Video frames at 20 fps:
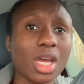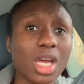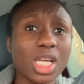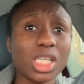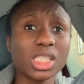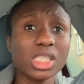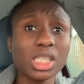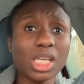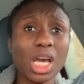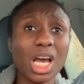
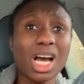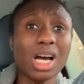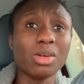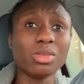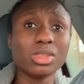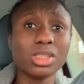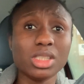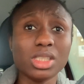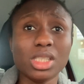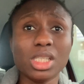See how
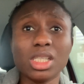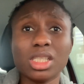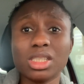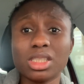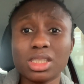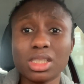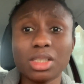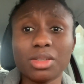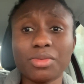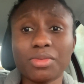the year
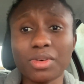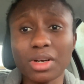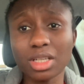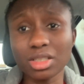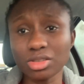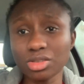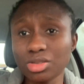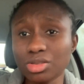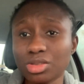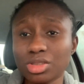safe. I
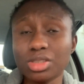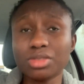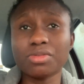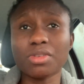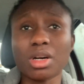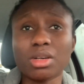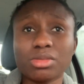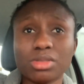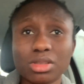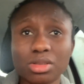don't know if
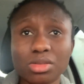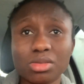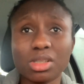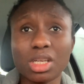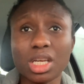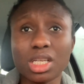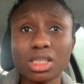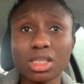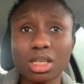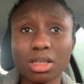Aldi can
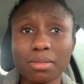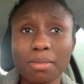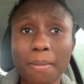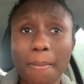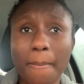get them.